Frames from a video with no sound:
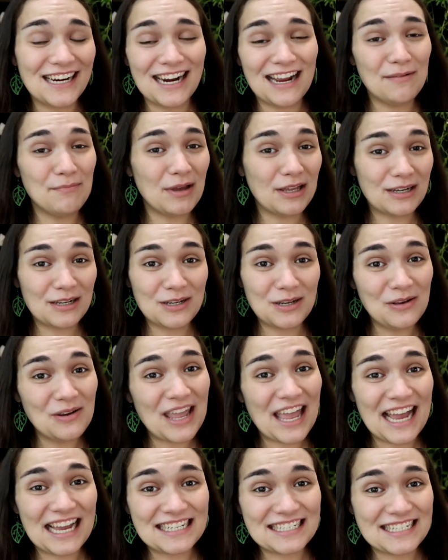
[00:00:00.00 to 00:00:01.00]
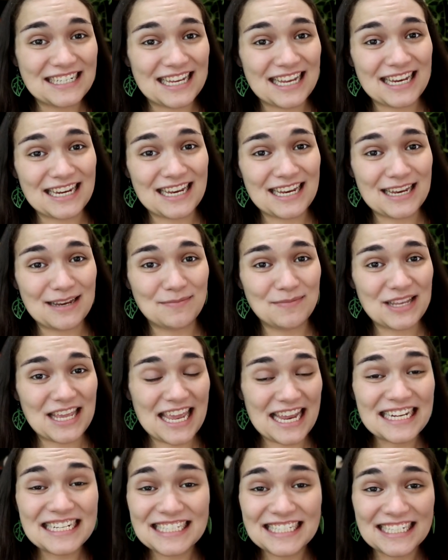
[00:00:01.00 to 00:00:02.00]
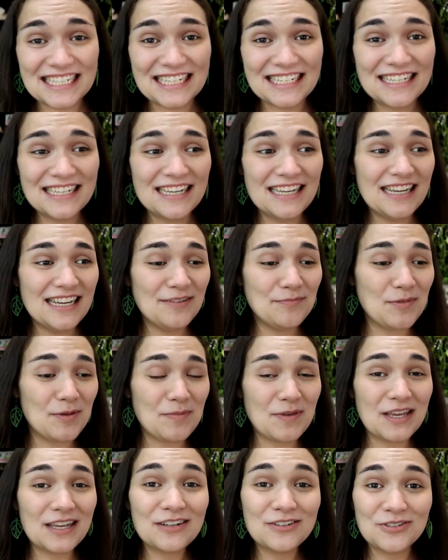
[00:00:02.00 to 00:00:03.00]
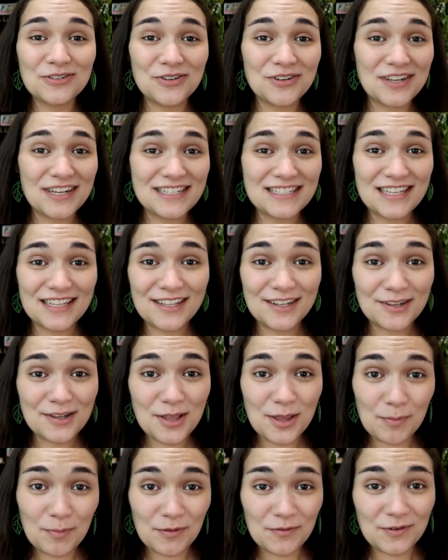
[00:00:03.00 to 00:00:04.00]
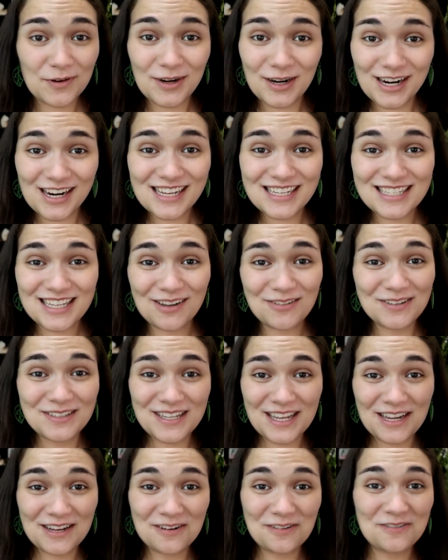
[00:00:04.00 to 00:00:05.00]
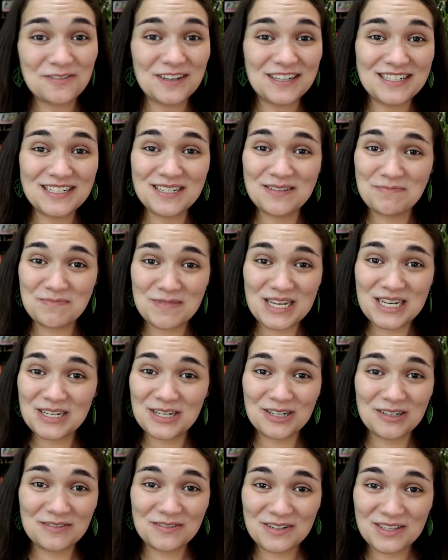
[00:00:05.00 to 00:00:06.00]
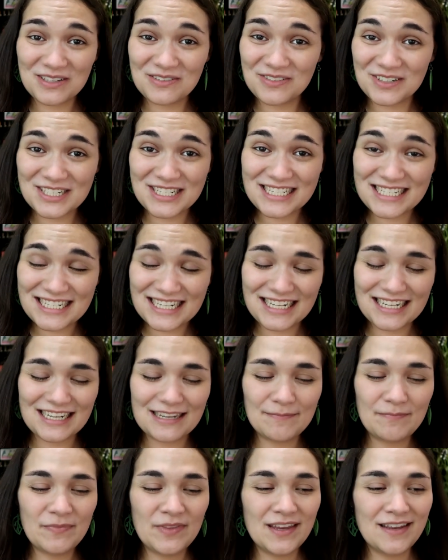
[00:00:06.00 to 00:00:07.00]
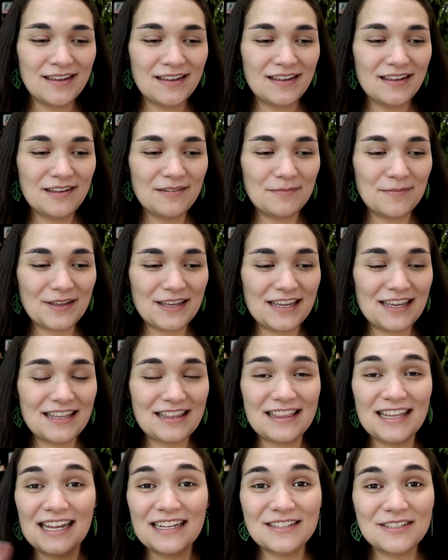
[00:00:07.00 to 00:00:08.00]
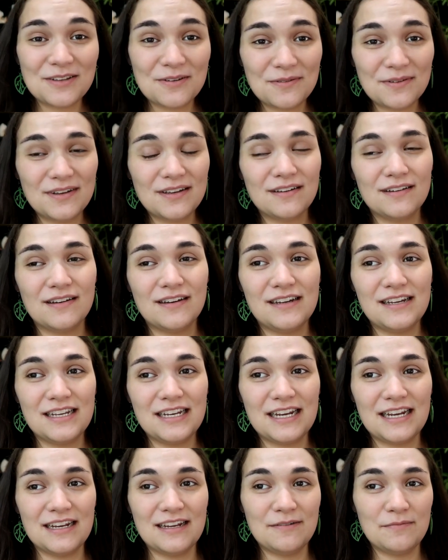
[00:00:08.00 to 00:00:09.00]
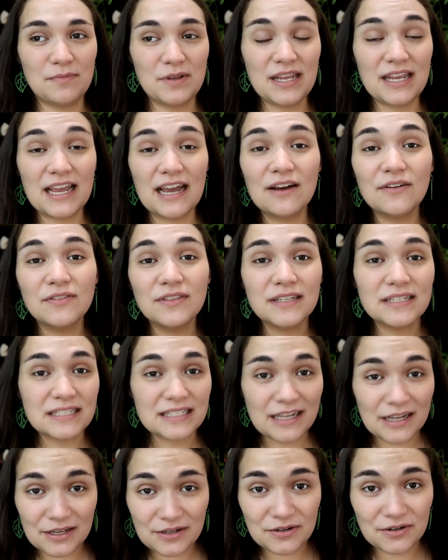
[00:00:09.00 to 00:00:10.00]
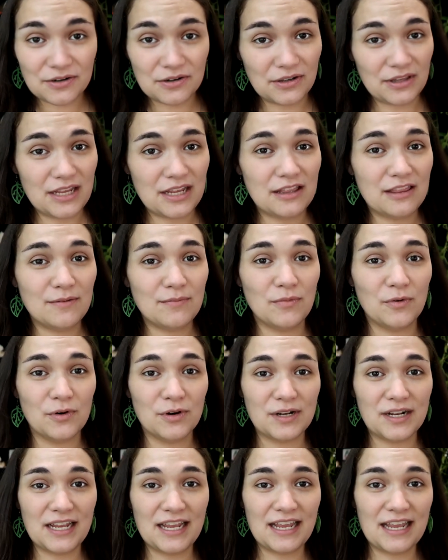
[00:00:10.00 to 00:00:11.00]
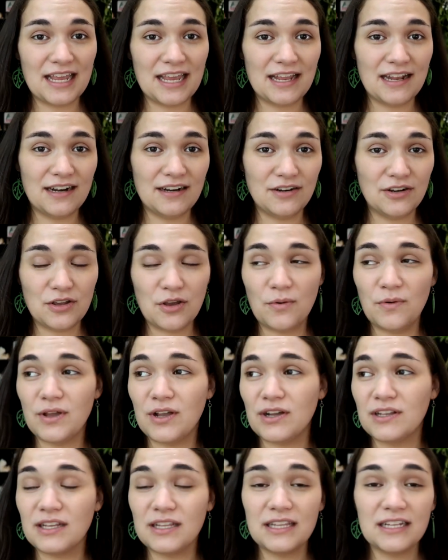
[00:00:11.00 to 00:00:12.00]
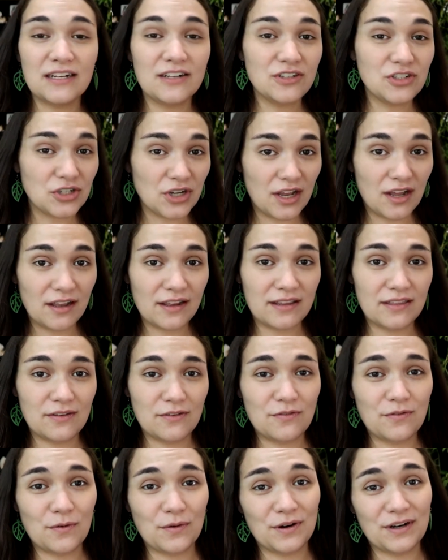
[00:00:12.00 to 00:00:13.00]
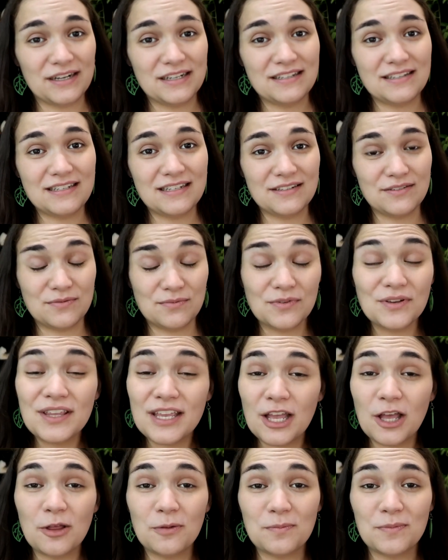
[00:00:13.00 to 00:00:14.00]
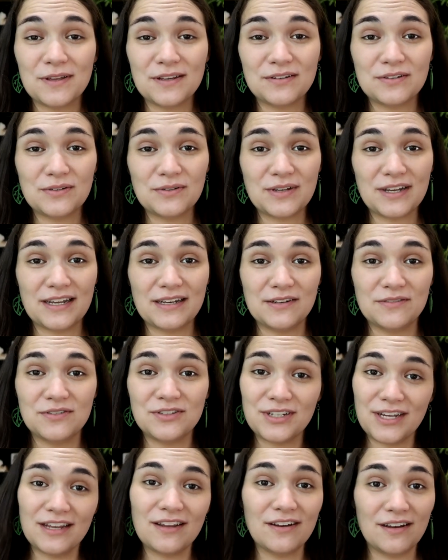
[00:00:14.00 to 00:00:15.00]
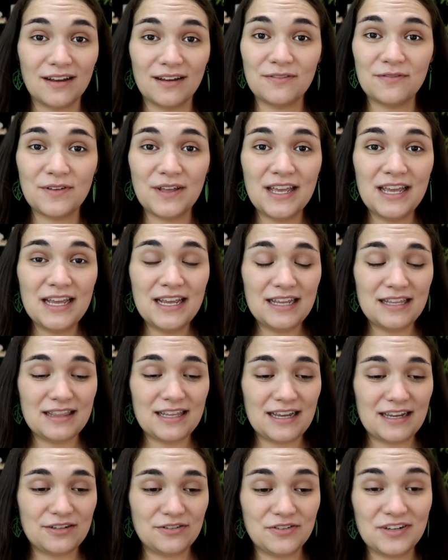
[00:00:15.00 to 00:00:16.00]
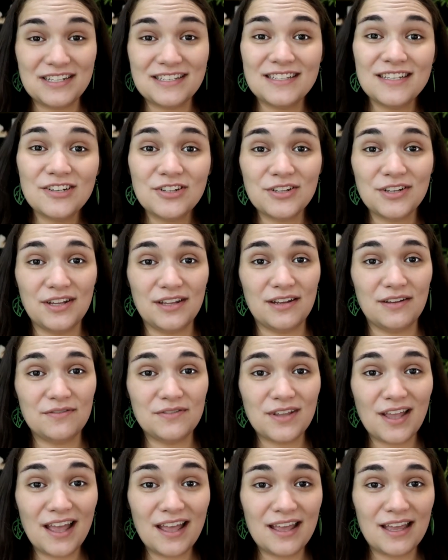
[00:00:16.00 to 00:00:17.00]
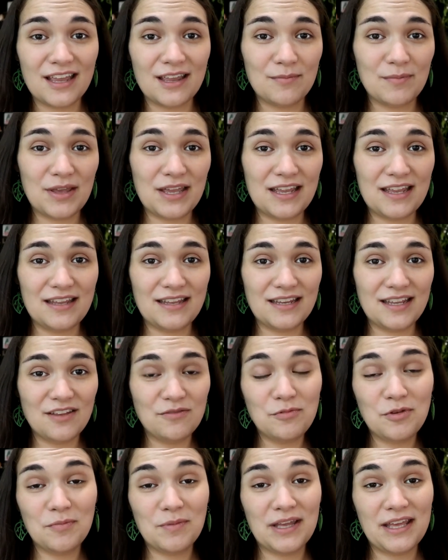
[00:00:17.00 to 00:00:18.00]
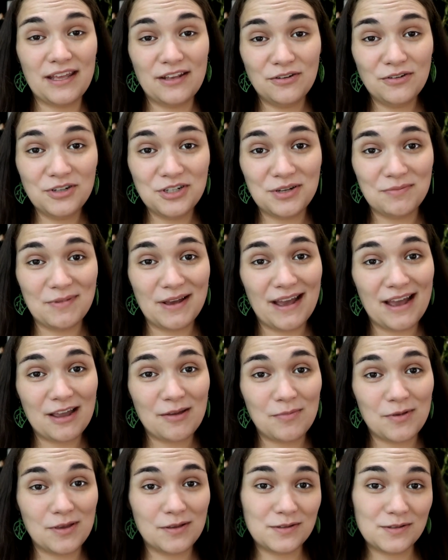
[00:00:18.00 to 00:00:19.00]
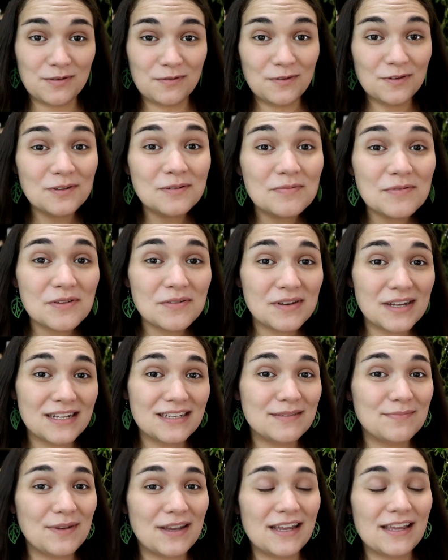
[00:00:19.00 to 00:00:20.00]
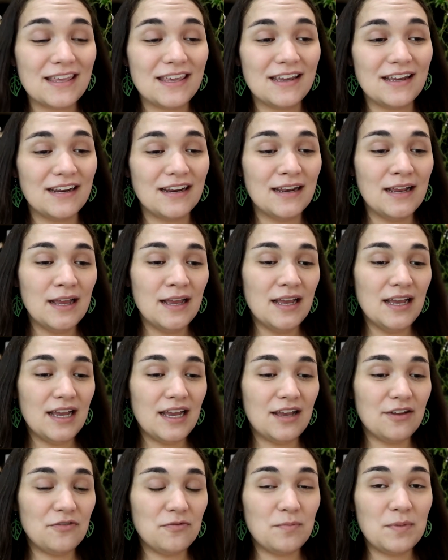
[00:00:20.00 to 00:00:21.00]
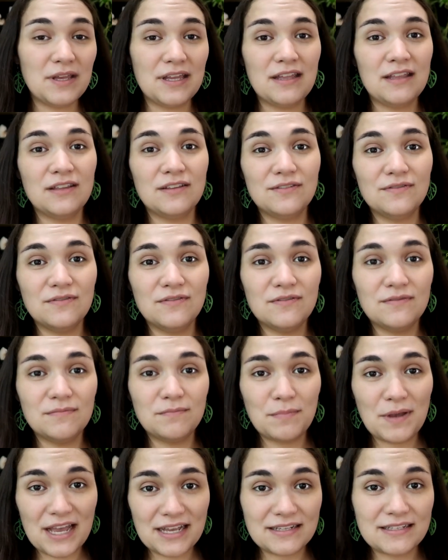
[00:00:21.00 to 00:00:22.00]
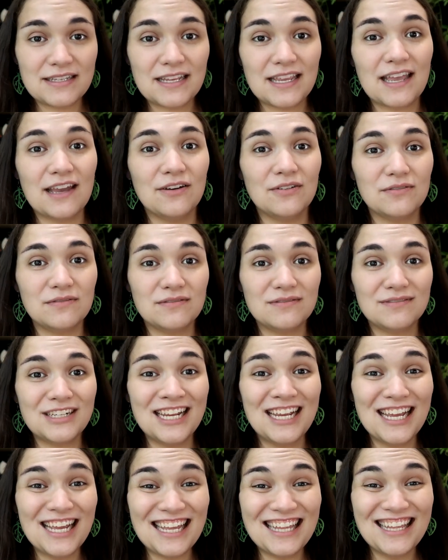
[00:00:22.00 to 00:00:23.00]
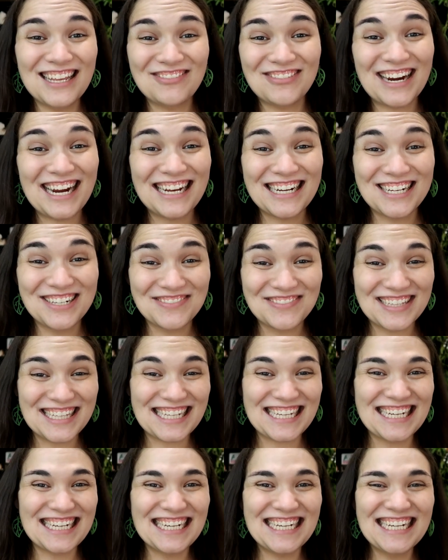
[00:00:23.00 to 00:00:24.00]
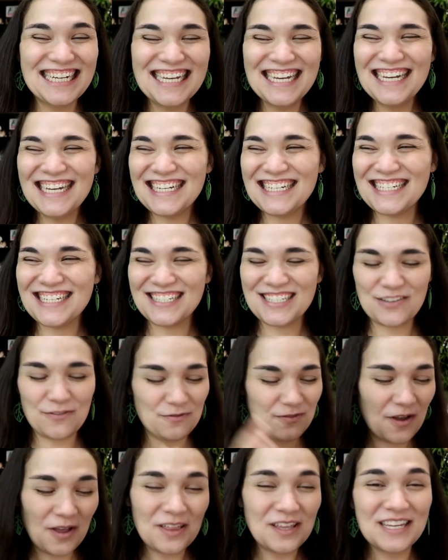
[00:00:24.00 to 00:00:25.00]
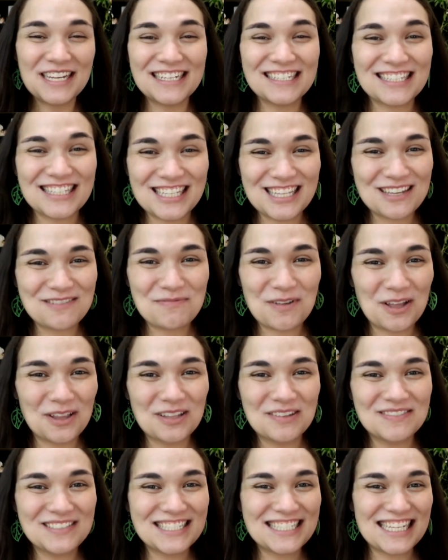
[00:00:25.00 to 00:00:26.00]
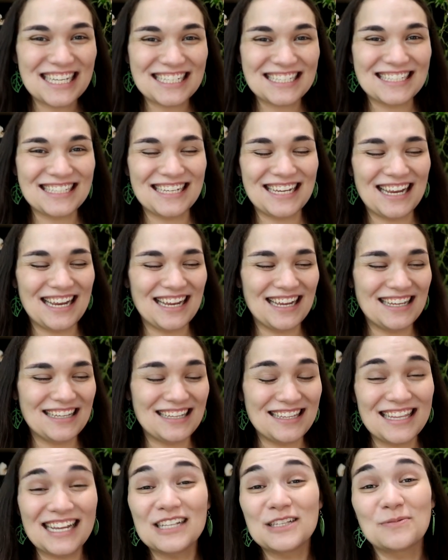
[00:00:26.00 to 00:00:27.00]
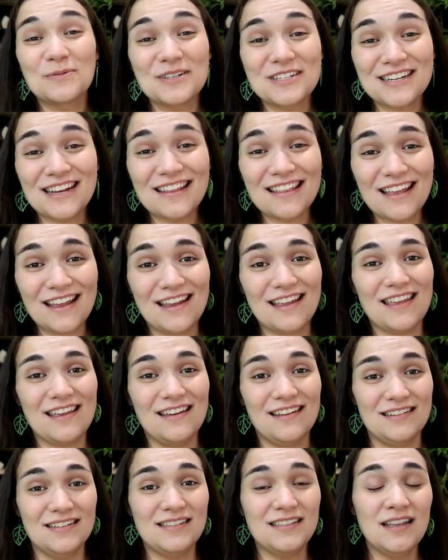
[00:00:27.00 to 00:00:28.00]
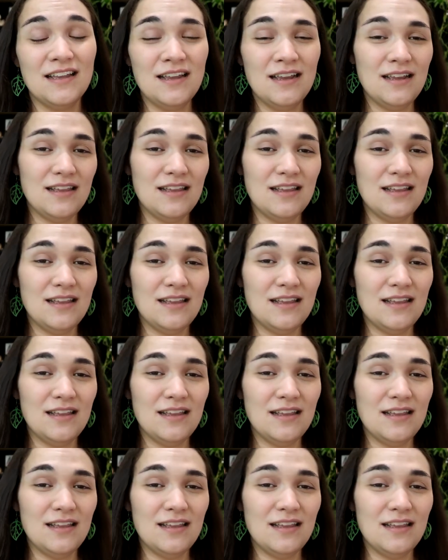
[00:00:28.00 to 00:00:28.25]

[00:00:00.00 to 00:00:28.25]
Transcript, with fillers: I met a new cat today named Casey. Maybe I can show you guys a little clip of her because that was kind of fun to meet her for the first time. But that's going on and being out in the sun early in the morning and going on a little jog in the forest is really helping to kind of shake off that transition of time and give me my energy back because the first few days back here have been passing out randomly, just falling asleep all of a sudden, and that's what jet lag is.